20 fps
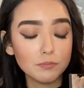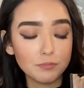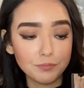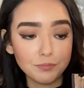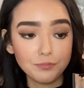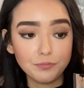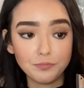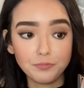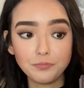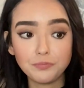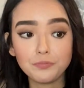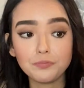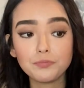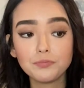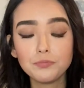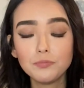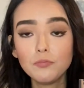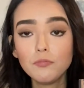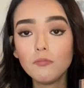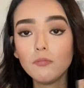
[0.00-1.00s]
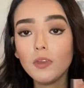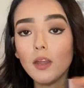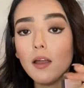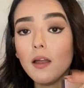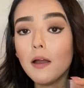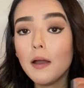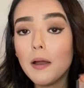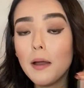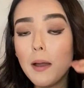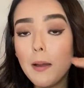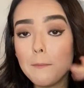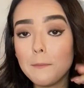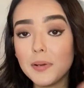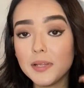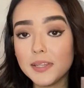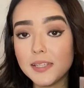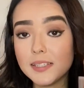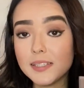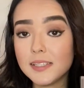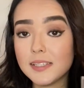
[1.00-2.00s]

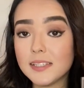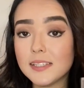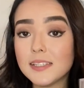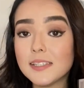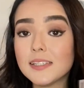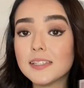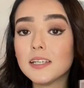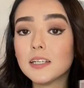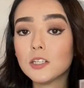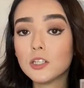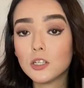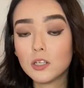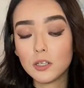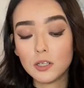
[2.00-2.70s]
But this is